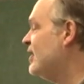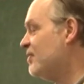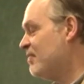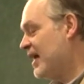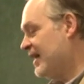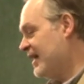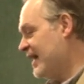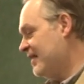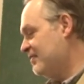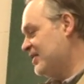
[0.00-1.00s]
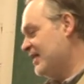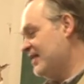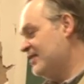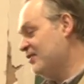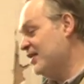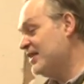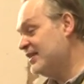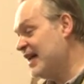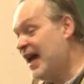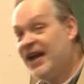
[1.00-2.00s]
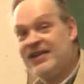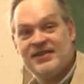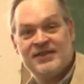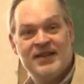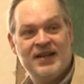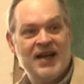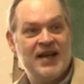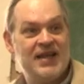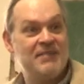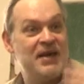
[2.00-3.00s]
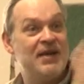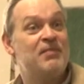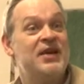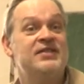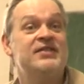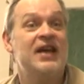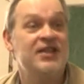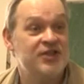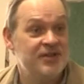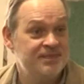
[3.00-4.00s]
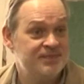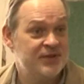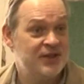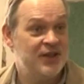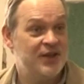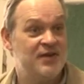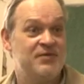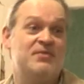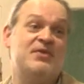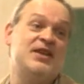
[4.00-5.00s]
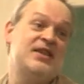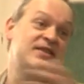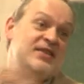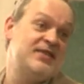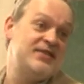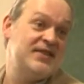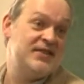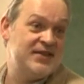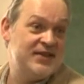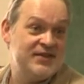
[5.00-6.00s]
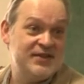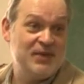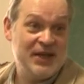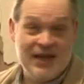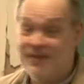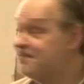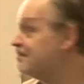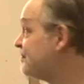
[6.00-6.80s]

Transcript: you might get them to read a text and then make a presentation. So you're going from reading to speaking.